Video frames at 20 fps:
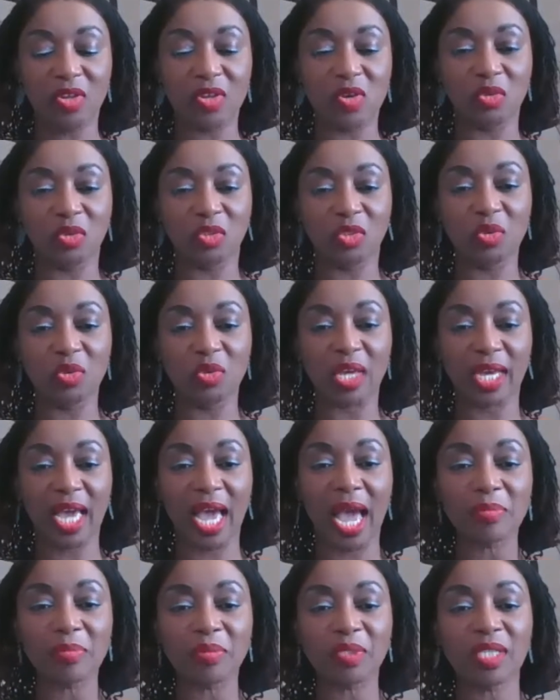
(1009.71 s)
do the
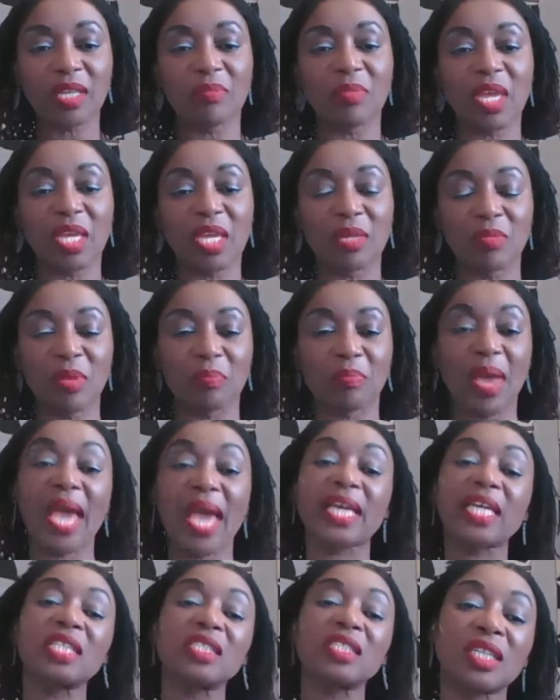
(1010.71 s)
cups, they made me
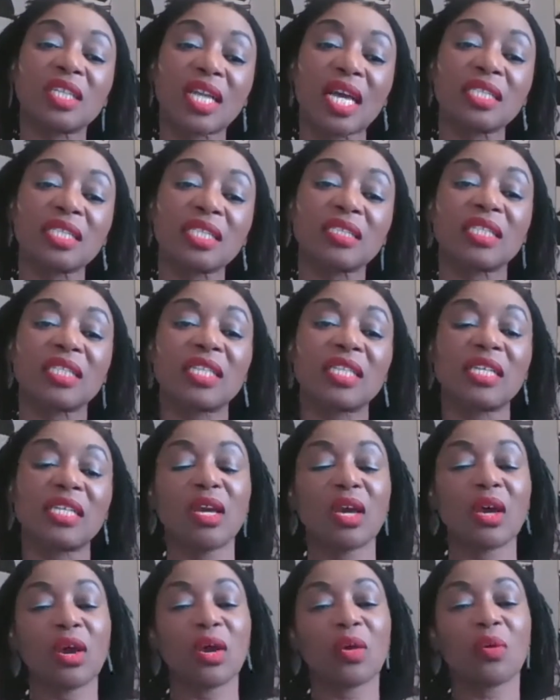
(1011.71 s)
package it nicely
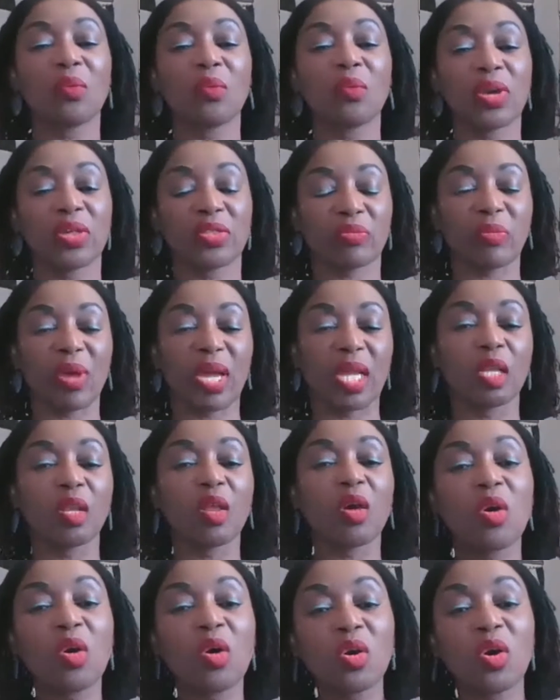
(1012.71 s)
with my
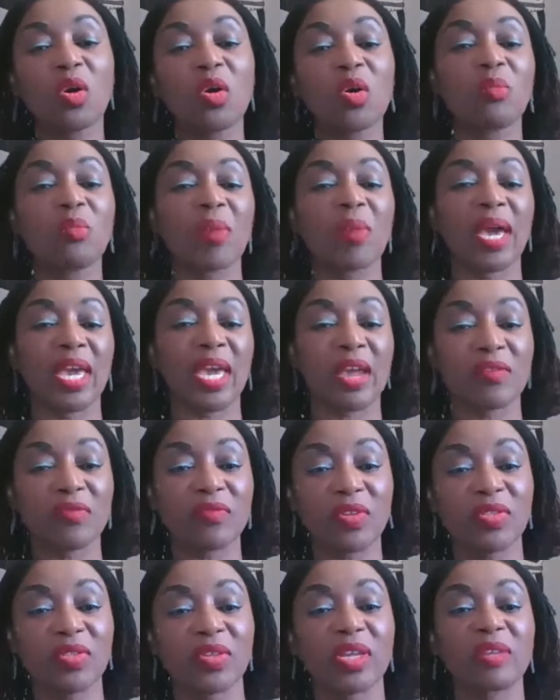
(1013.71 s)
logo, my
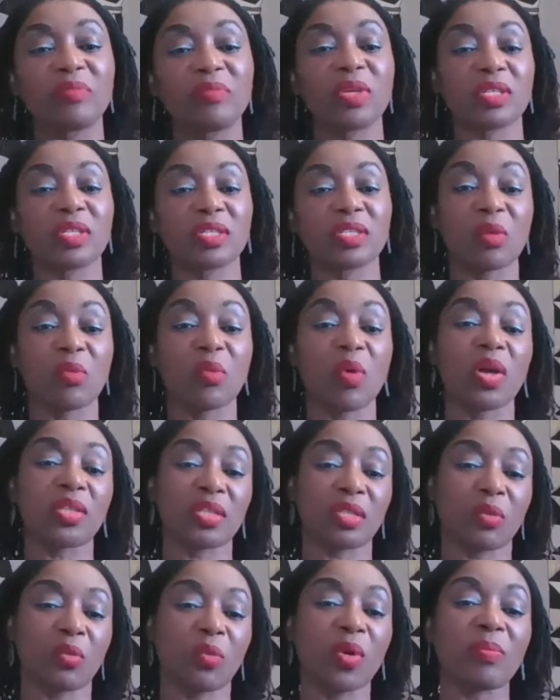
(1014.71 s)
everything, because they want
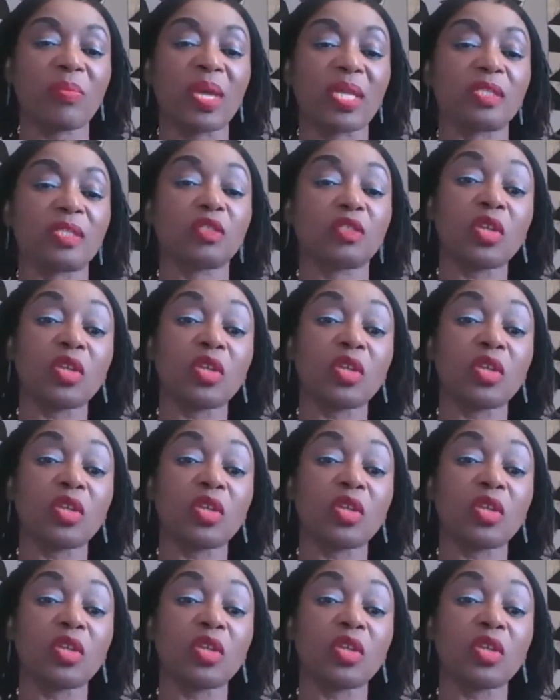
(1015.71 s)
the women.